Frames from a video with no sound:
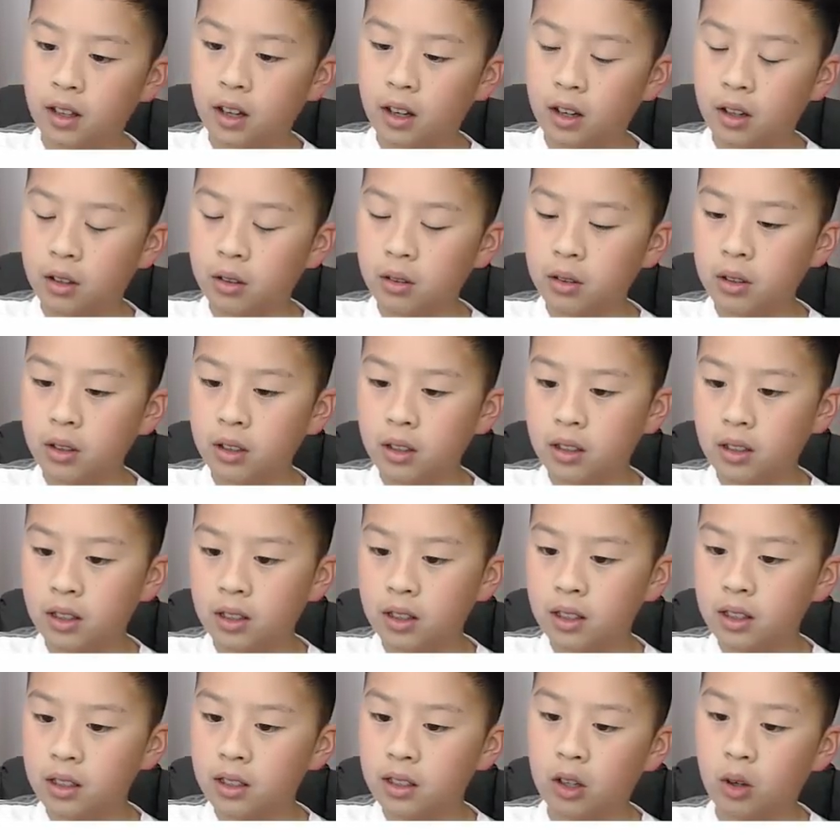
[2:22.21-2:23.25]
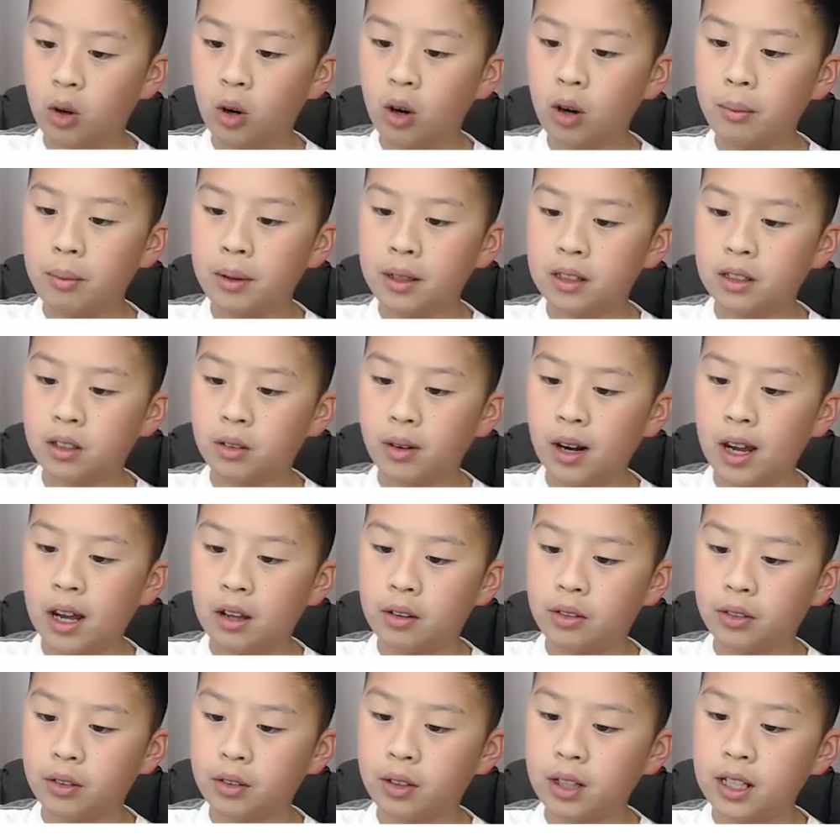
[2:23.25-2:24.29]
So, it
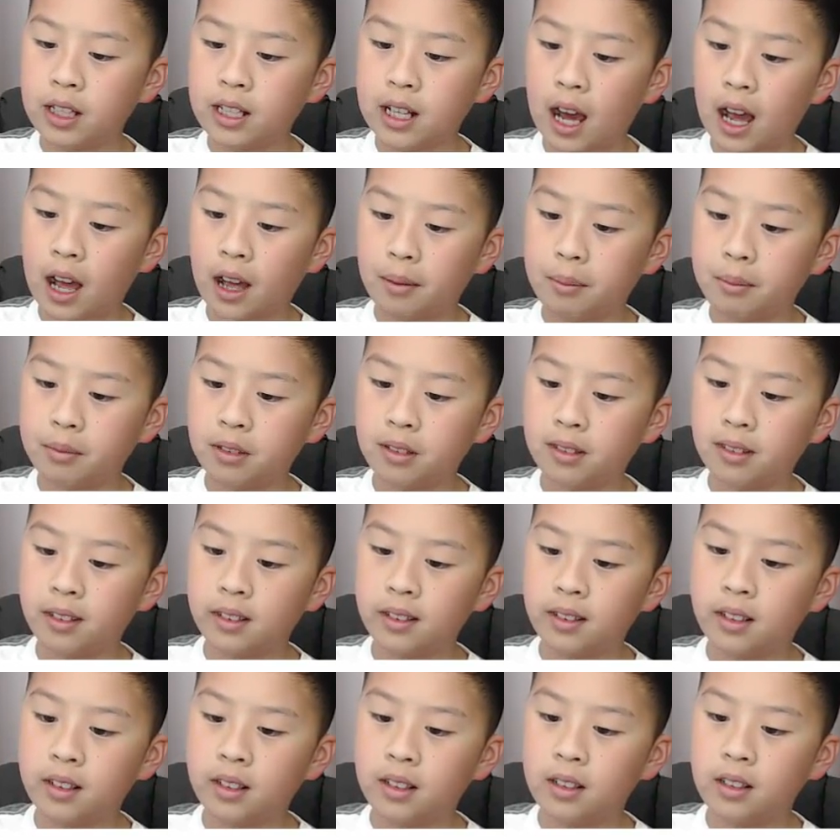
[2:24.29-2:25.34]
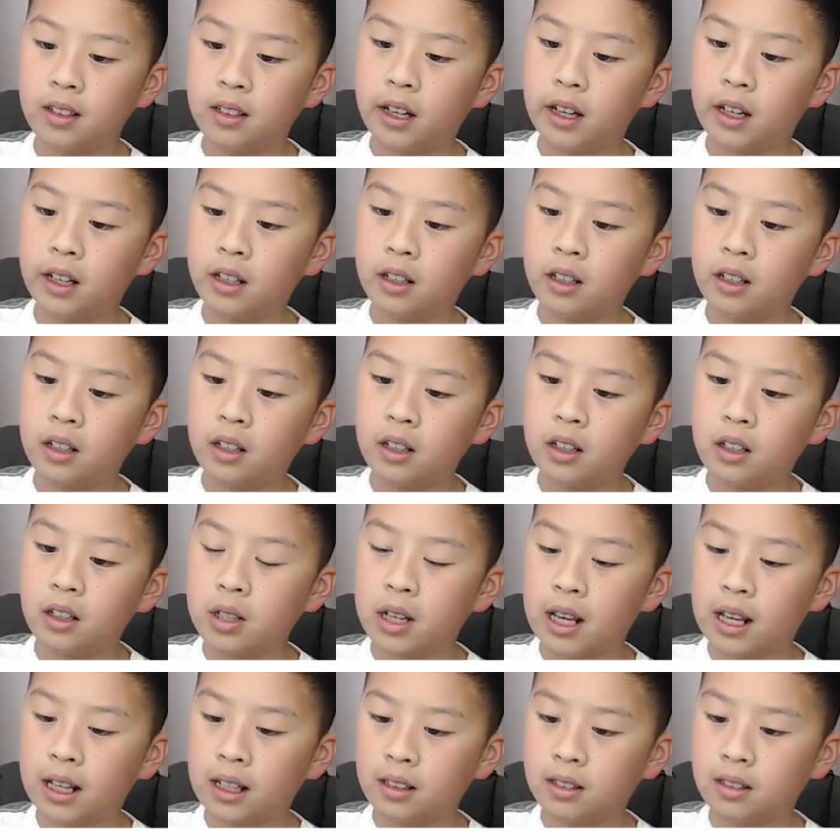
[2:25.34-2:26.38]
orbits around 3 times, and it
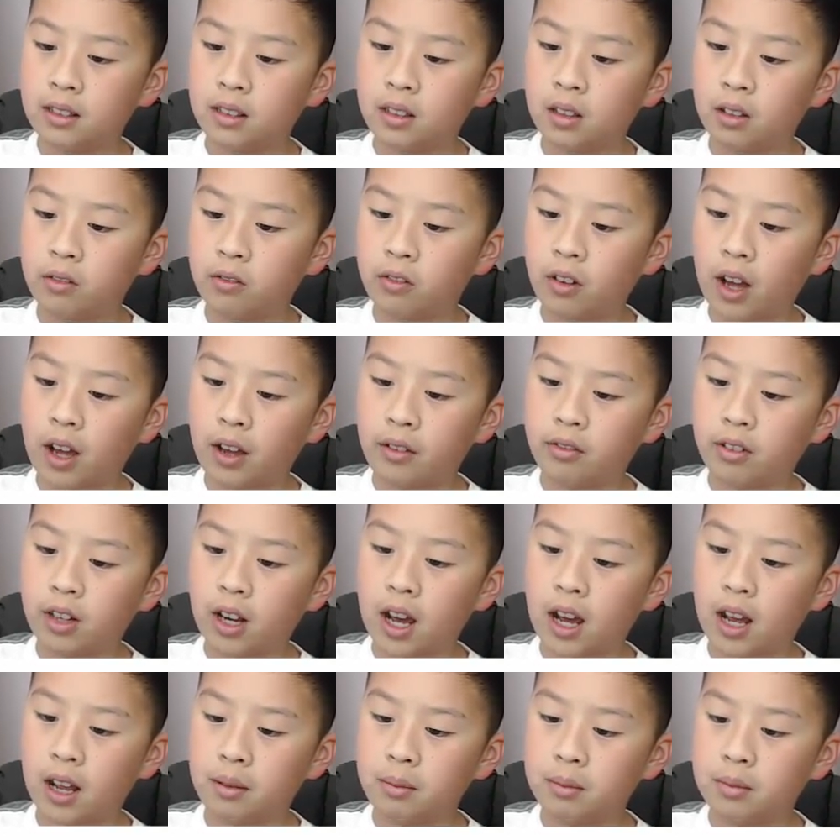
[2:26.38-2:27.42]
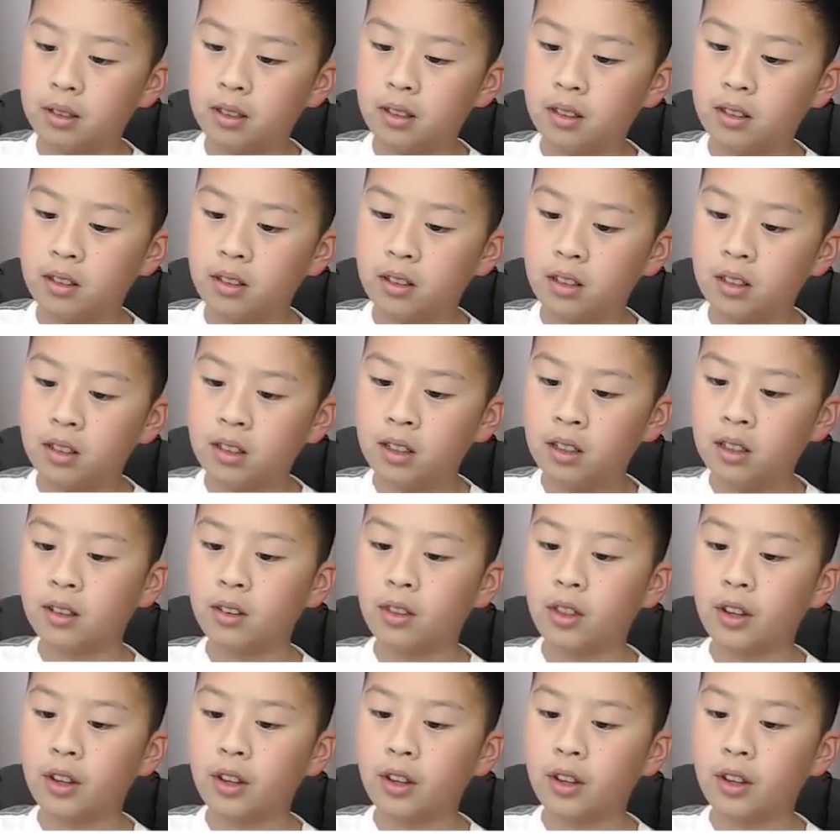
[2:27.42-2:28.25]
rotates 5 times.